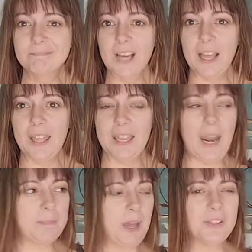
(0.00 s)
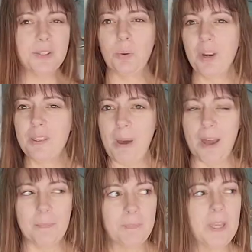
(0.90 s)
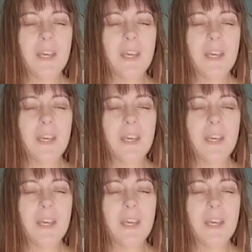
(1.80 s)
I like it. I'm not sold on the bottom.